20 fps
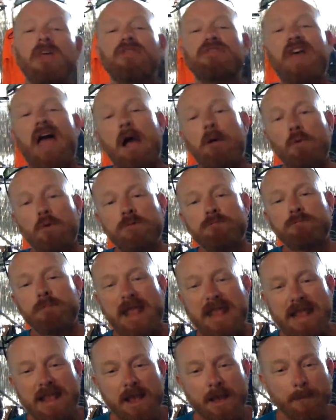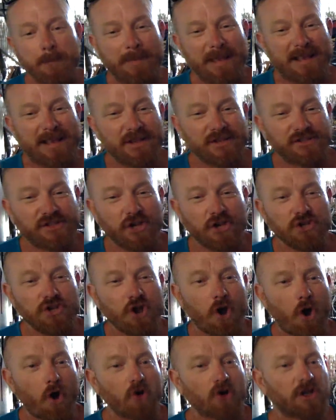that would be because you're
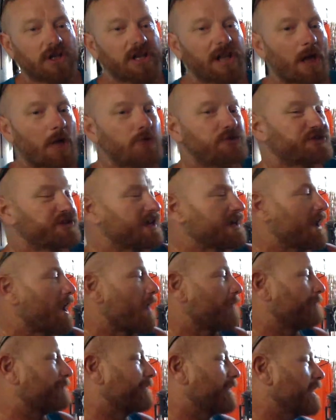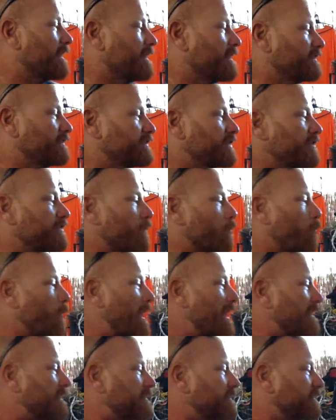not close enough to the
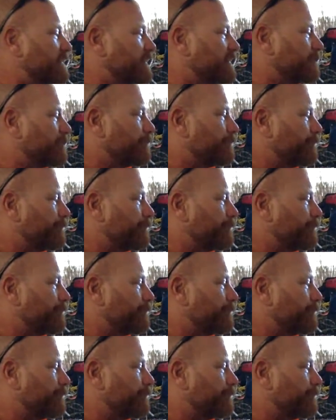wind.